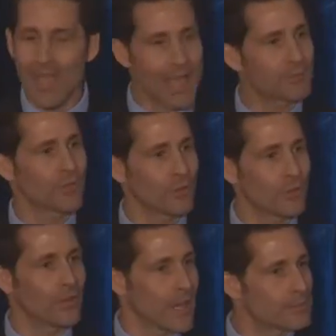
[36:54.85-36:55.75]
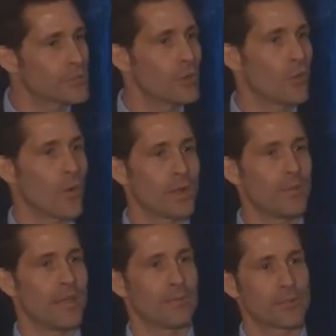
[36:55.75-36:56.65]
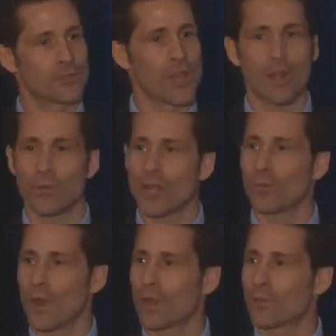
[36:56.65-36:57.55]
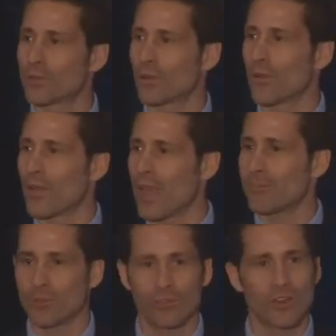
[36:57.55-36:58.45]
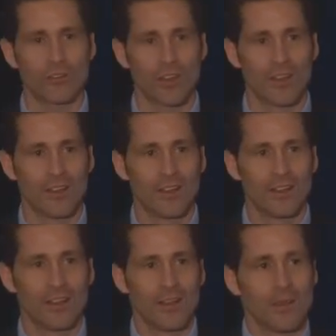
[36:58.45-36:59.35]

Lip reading: Absolutely. I'm still going to be able to generate a rate of return on that position.